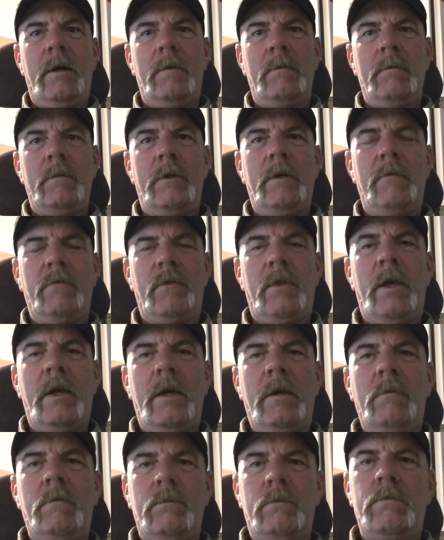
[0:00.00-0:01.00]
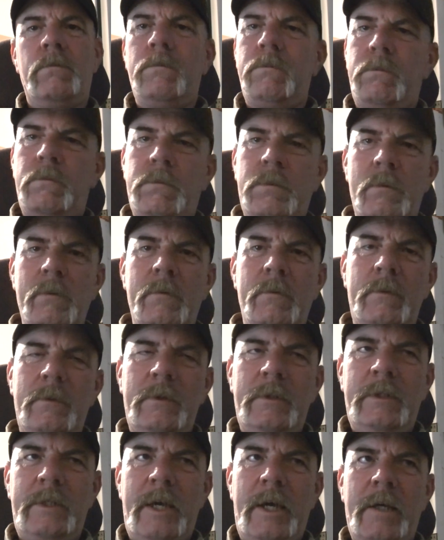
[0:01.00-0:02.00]
If they
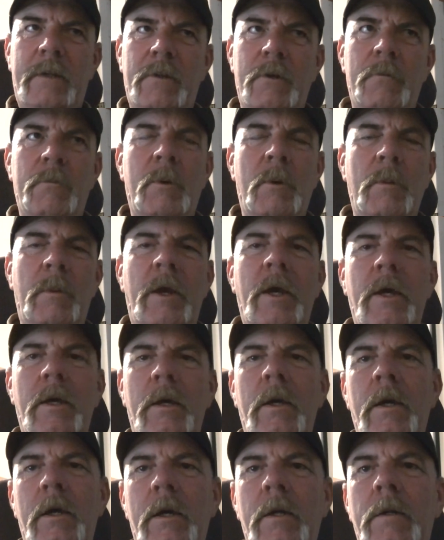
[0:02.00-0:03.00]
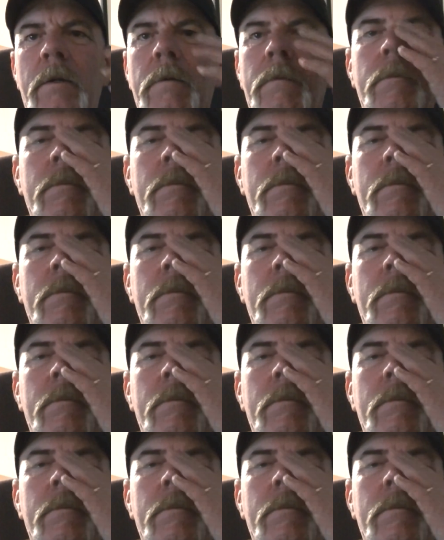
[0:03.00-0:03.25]
take their permit and